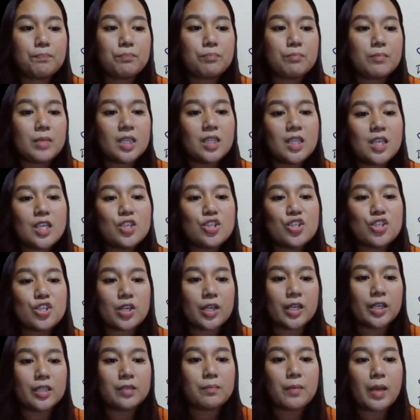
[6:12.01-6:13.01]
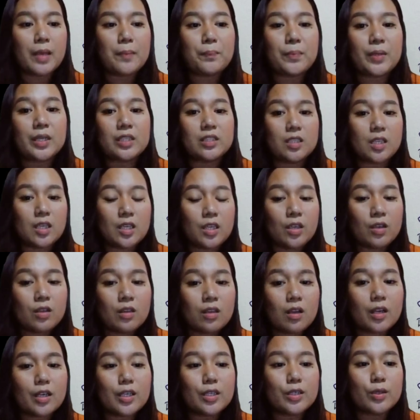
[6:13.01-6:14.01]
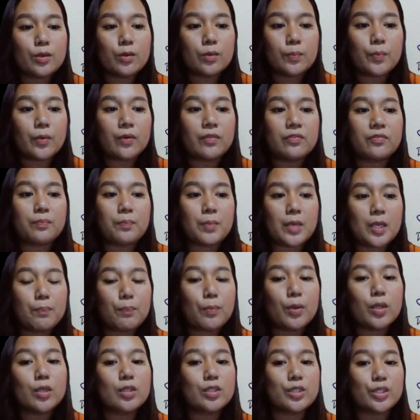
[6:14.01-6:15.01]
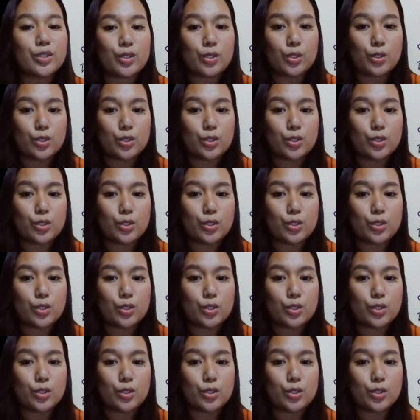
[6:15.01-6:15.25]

meaning shared by particular group of people or